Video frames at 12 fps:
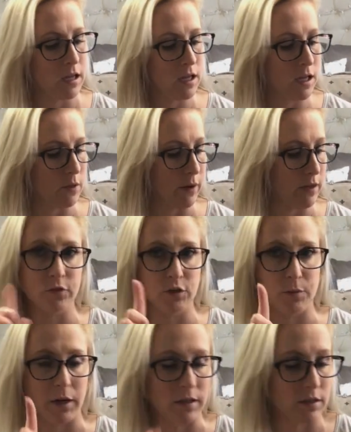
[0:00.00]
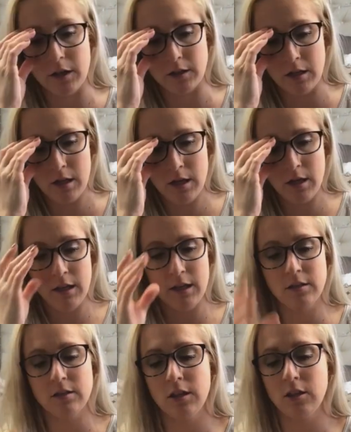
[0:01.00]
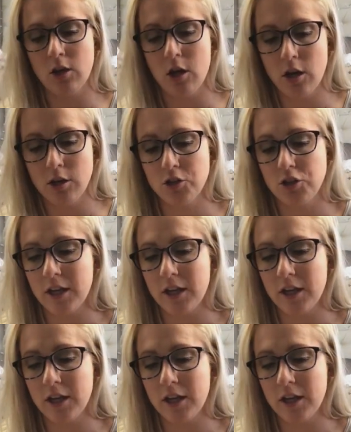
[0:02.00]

anyway, first product is the Lange